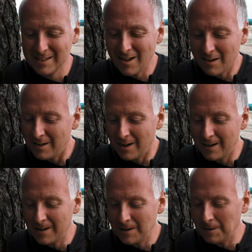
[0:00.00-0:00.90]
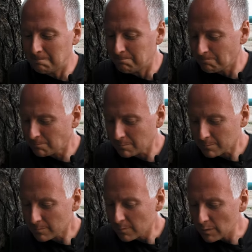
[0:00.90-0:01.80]
not a
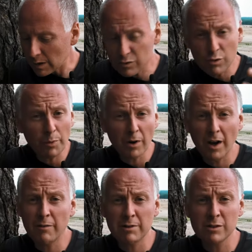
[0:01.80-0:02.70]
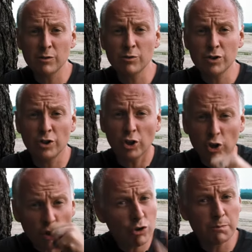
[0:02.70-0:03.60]
super high resolution,
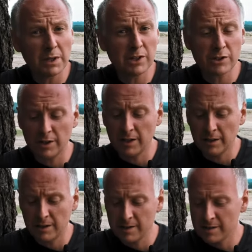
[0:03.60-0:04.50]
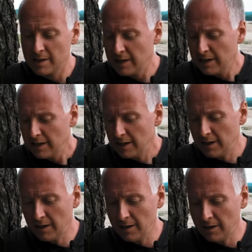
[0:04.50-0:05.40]
huge picture in this
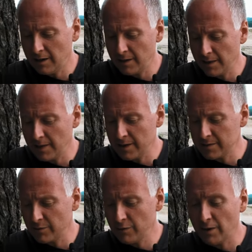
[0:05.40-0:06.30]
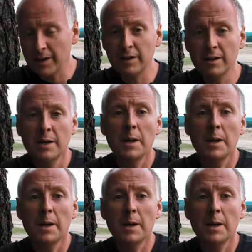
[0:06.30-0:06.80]
viewfinder,